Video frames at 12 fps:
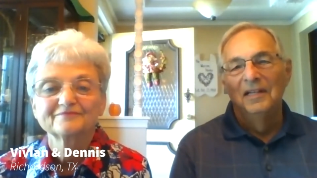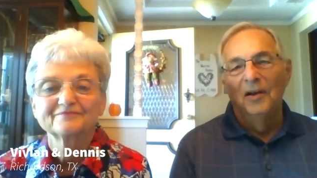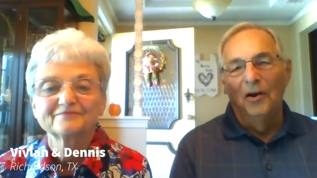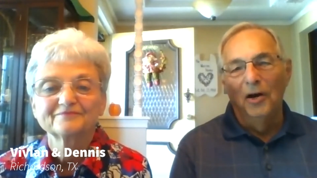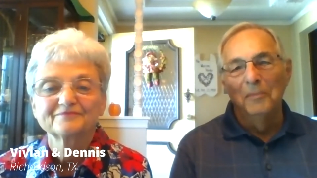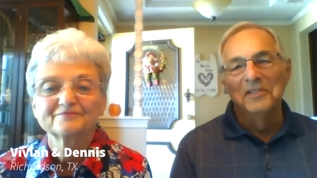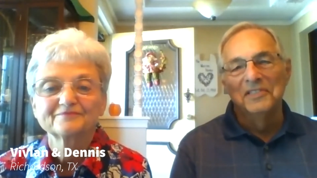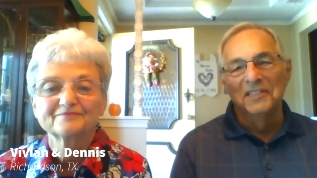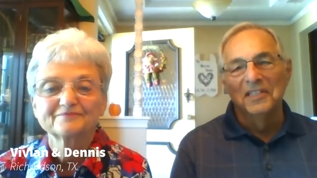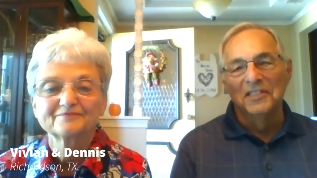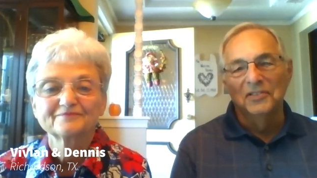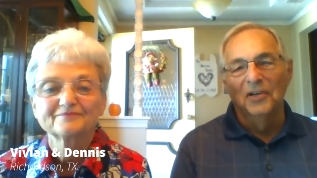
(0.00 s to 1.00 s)
Speaker 1: almost since
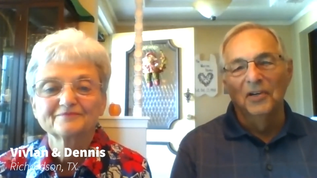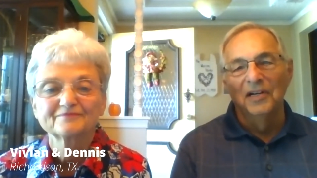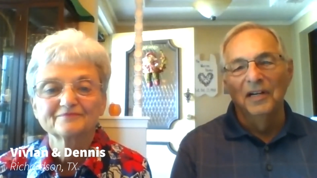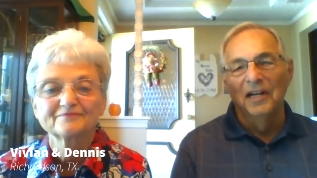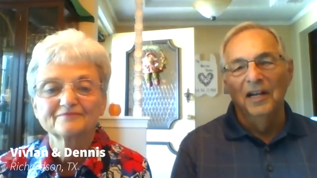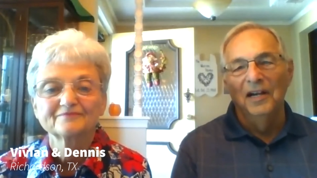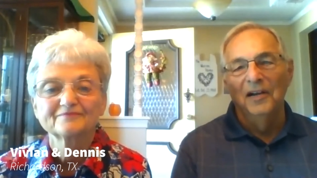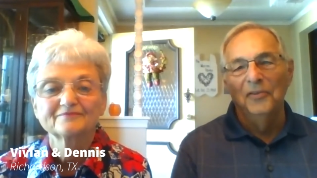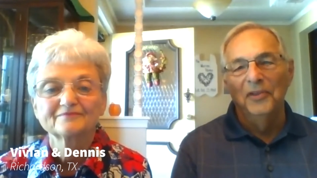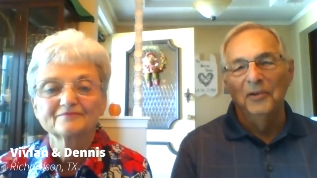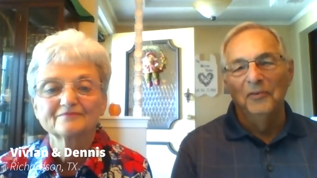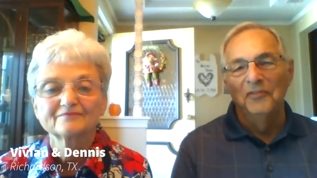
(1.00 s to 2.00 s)
it started, and I don't
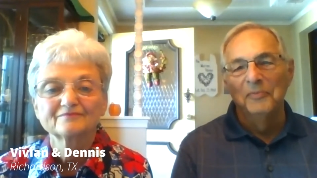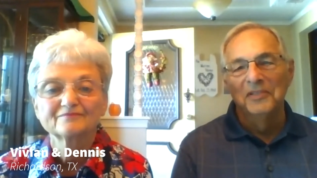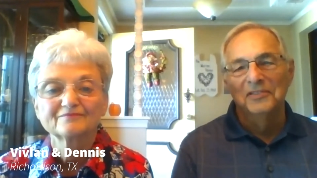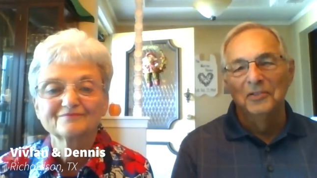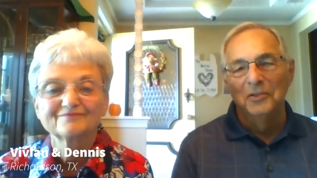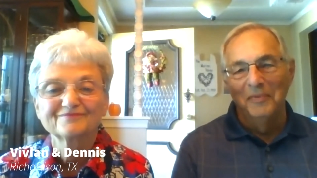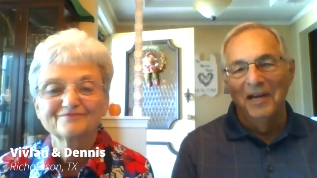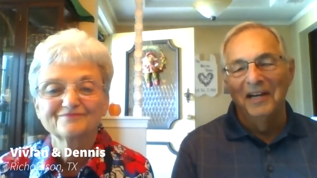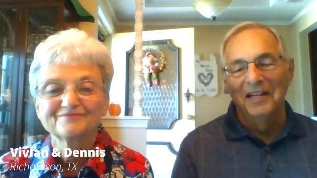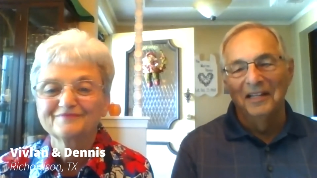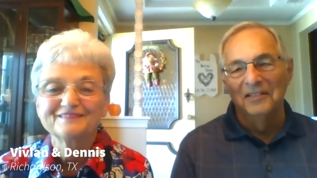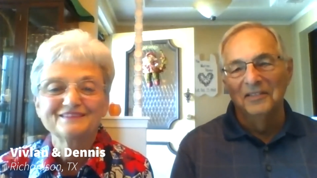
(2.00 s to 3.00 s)
think we've missed too
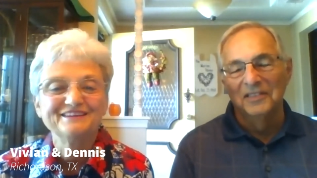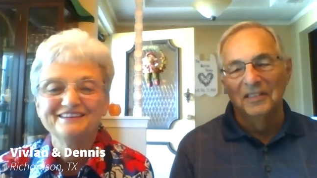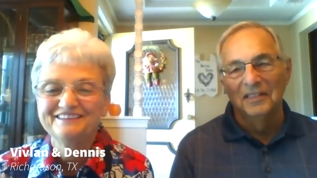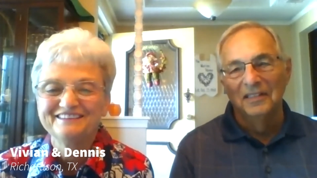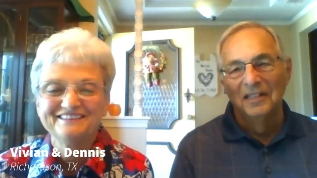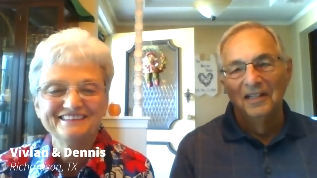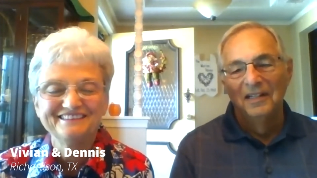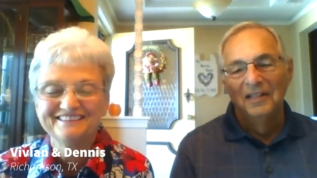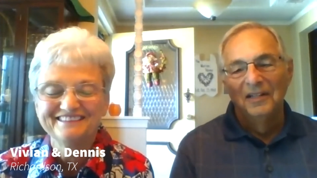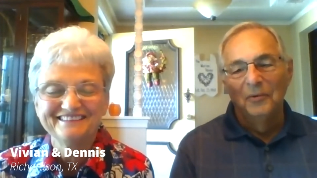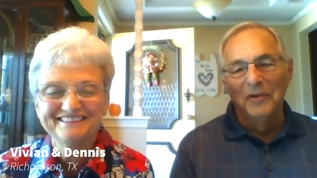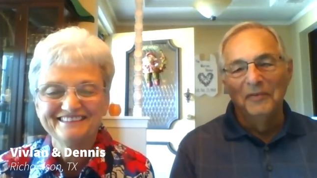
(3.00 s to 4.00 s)
many, because uh,
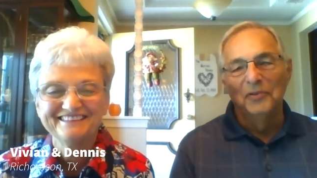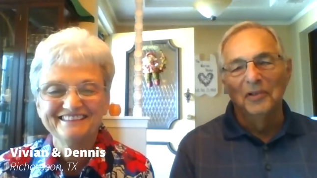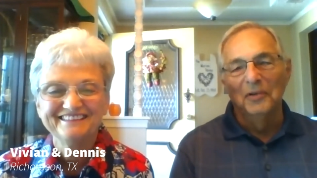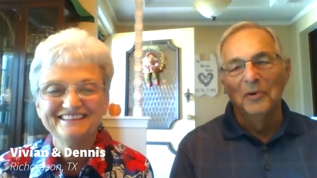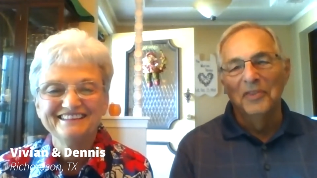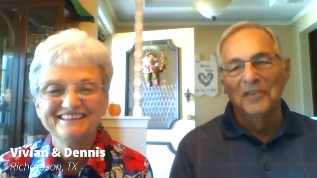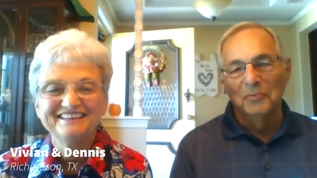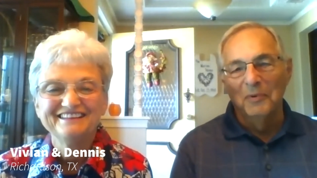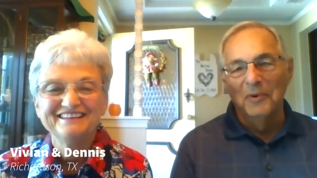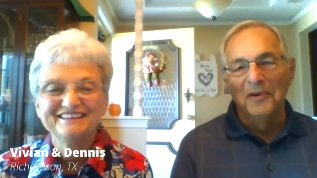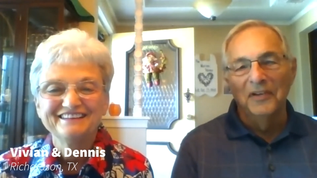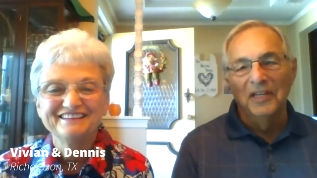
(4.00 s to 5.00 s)
we even took it with us when we were
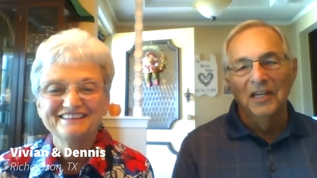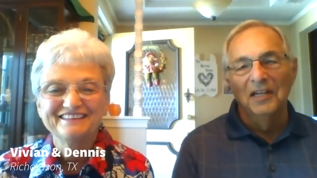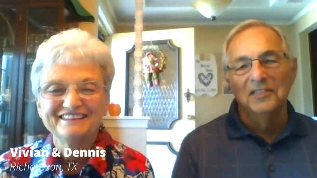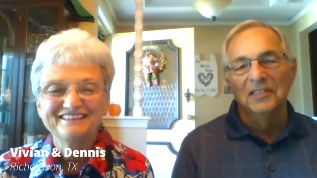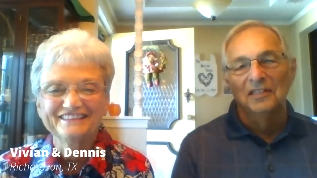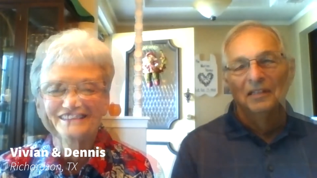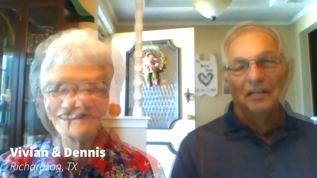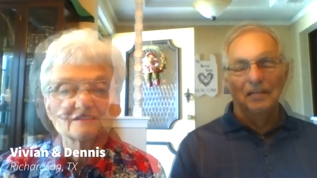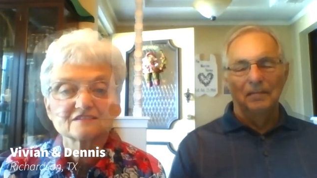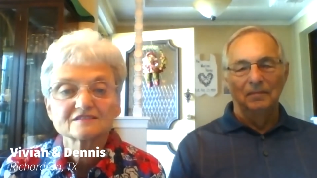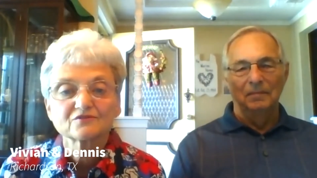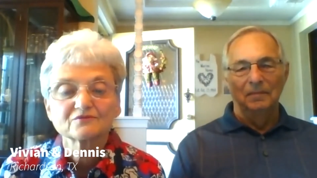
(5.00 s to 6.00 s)
on vacation.
Speaker 2: Uh,
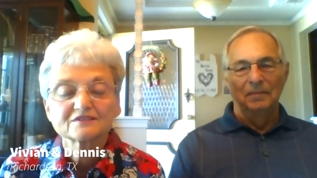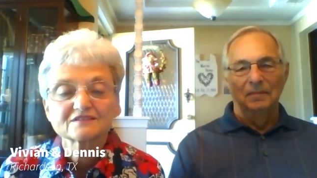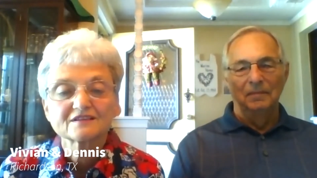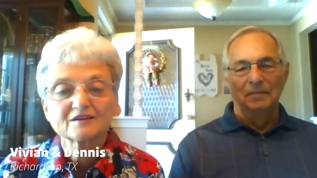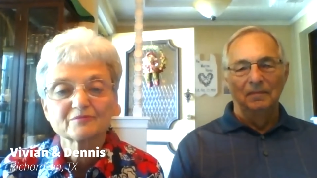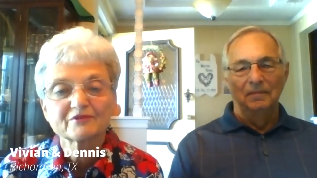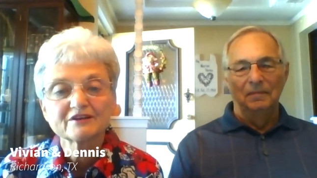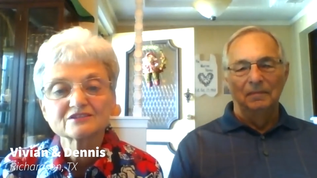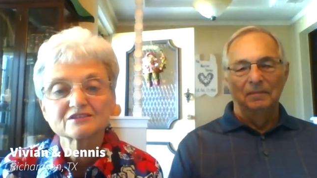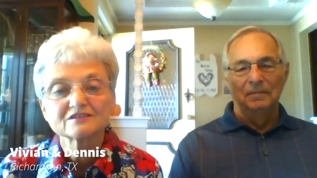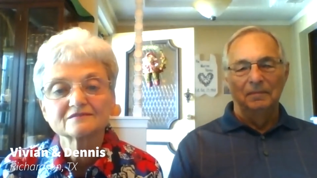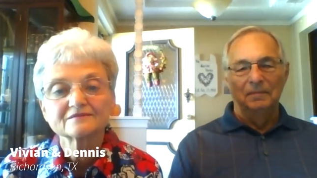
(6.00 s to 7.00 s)
so when
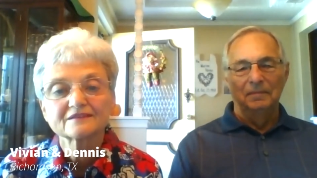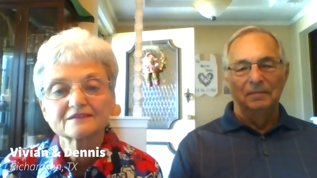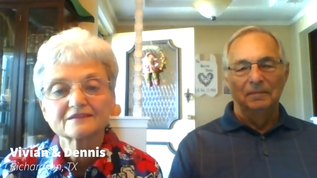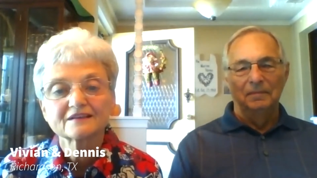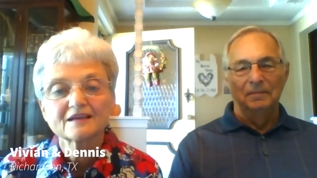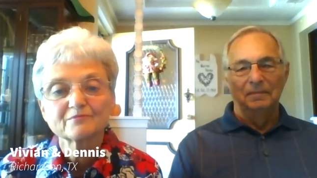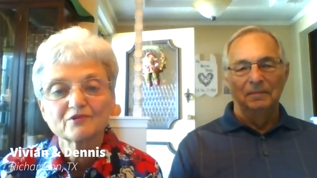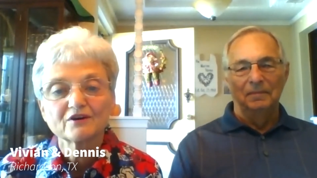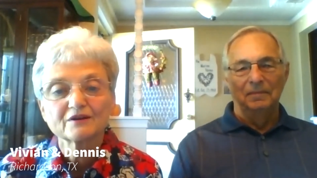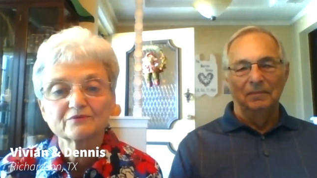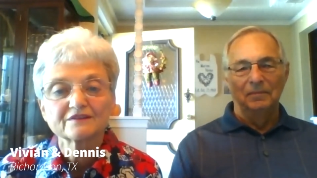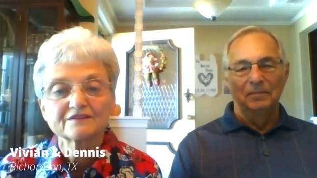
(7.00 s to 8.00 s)
Celebration came
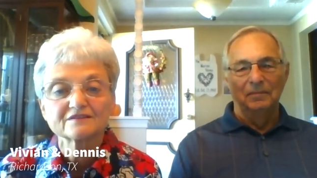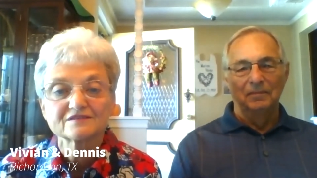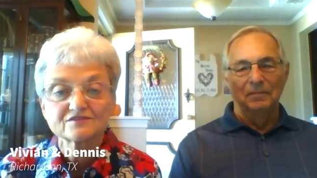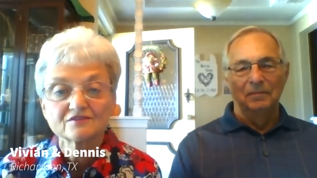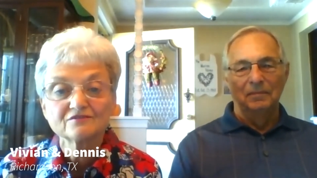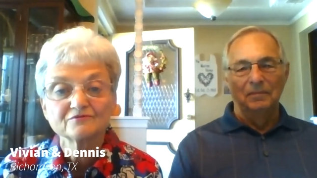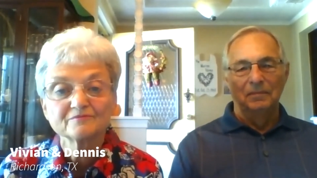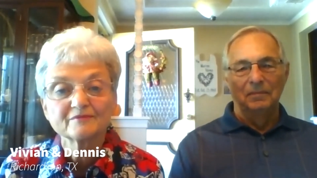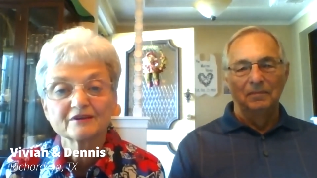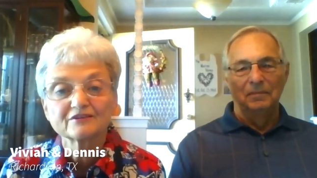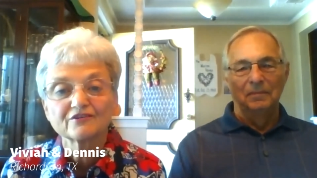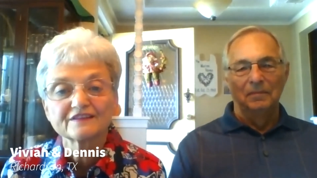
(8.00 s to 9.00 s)
on with the Zoom
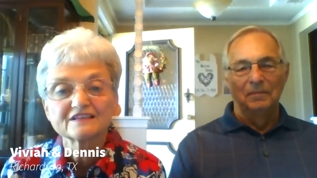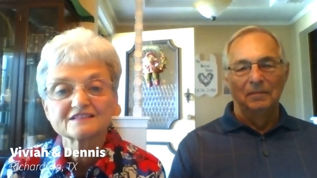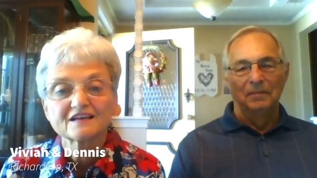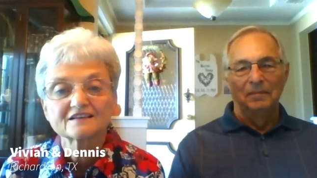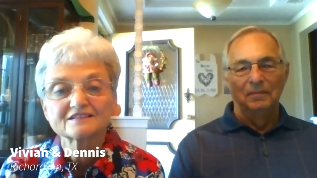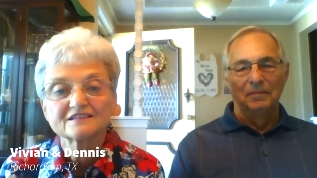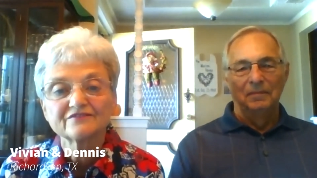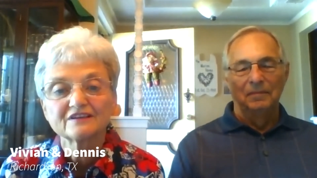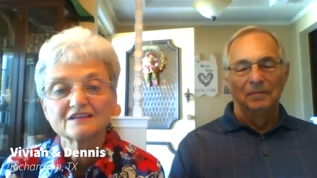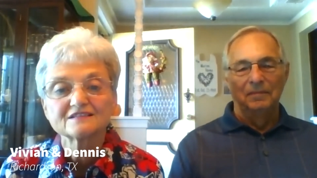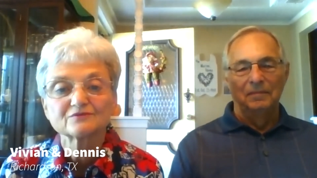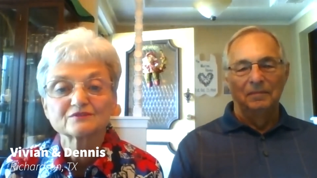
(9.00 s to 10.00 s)
and all these
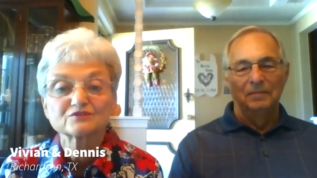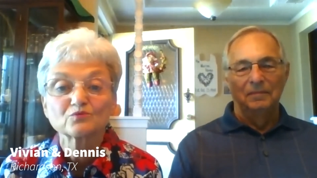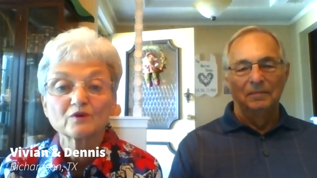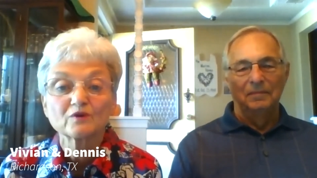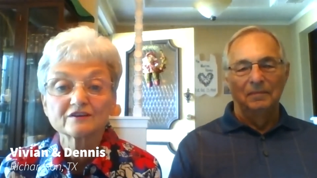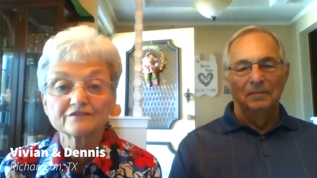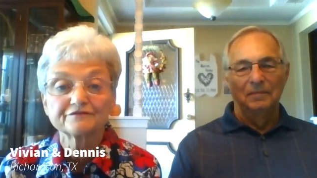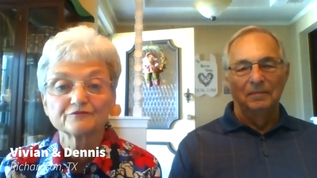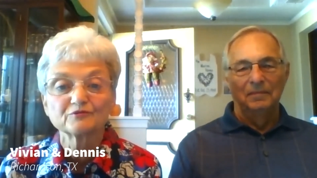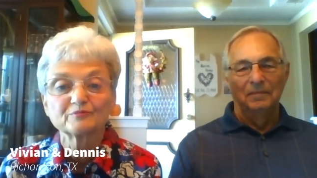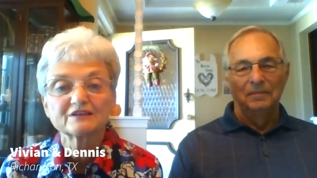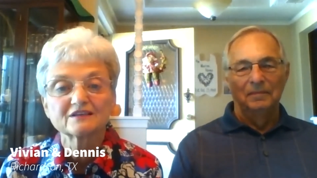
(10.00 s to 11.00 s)
activities, it was
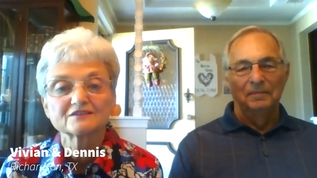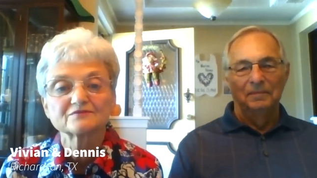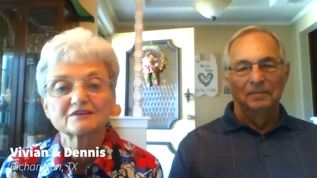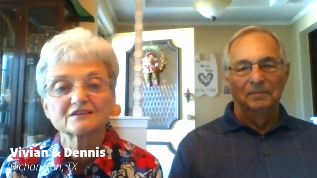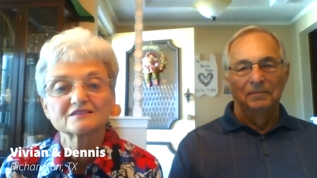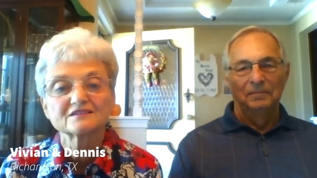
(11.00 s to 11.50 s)
wonderful because we got